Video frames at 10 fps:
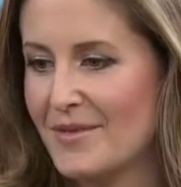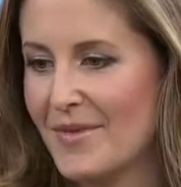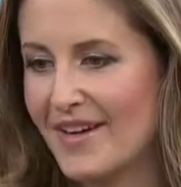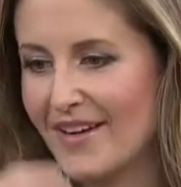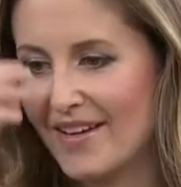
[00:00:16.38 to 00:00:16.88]

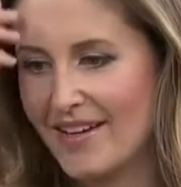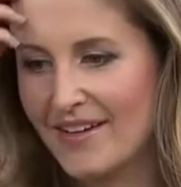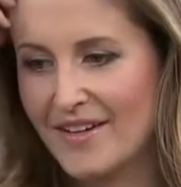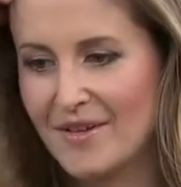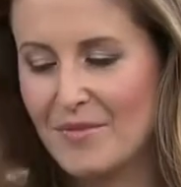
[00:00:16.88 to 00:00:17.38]

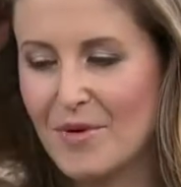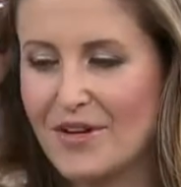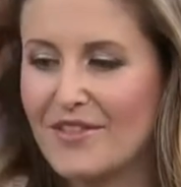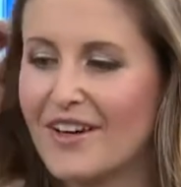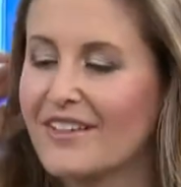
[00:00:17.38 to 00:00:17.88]
my
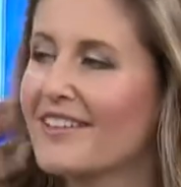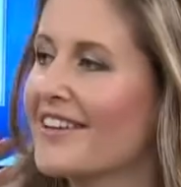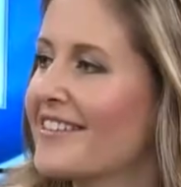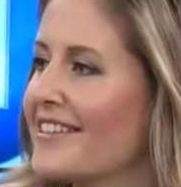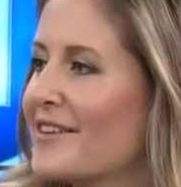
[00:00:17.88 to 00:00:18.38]
boyfriend
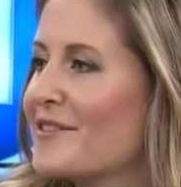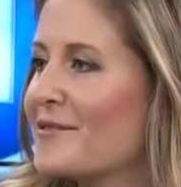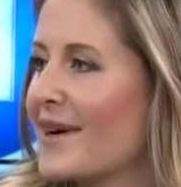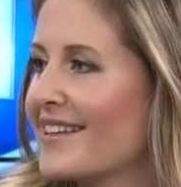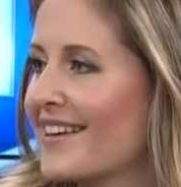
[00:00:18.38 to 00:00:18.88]
and love of
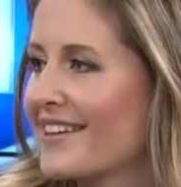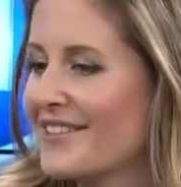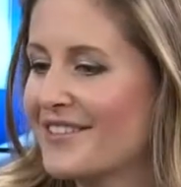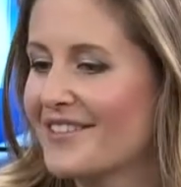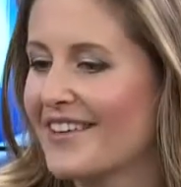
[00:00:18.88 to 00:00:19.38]
my
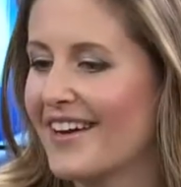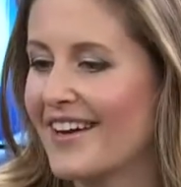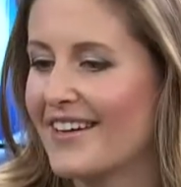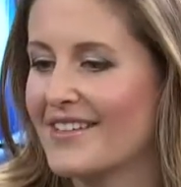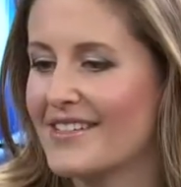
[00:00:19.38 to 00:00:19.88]
life,
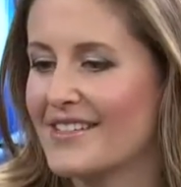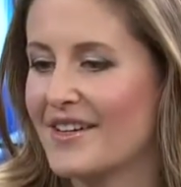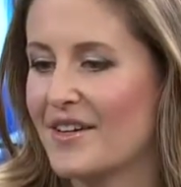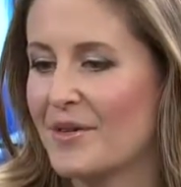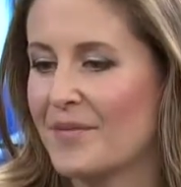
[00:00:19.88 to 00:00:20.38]
and
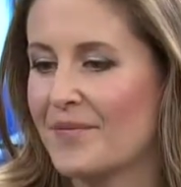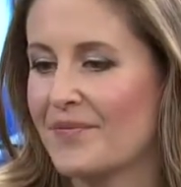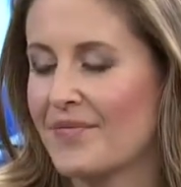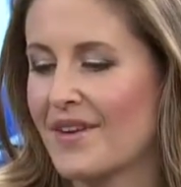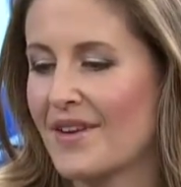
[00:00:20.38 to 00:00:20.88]

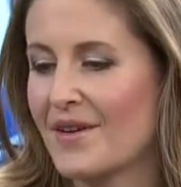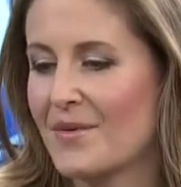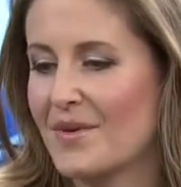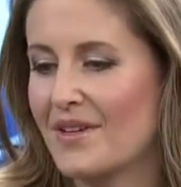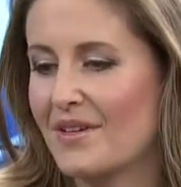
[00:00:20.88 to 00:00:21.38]
um,
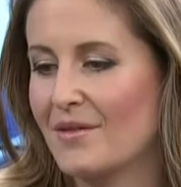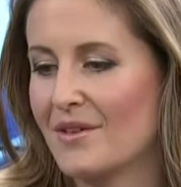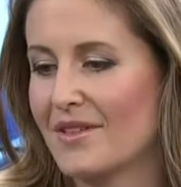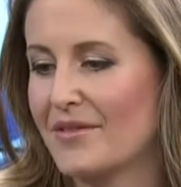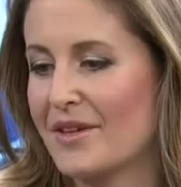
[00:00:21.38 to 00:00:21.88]
we
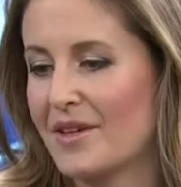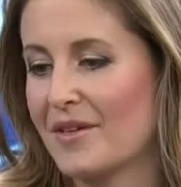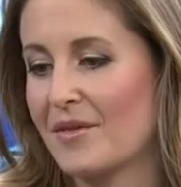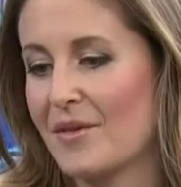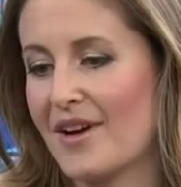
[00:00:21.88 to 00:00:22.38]
were living
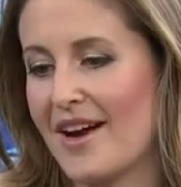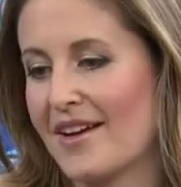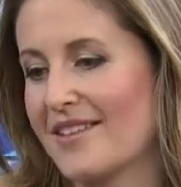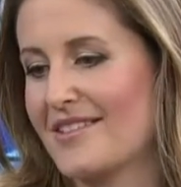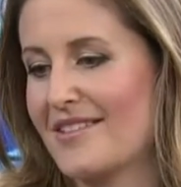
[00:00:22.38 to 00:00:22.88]
a what I
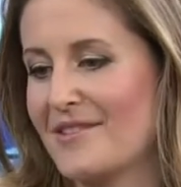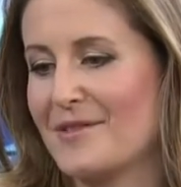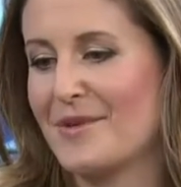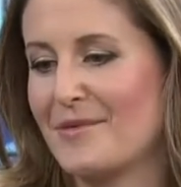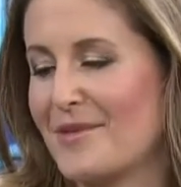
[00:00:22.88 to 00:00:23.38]
considered to
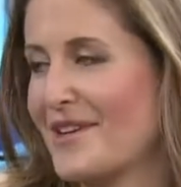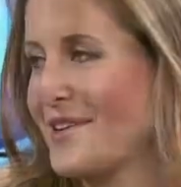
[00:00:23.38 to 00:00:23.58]
be a pretty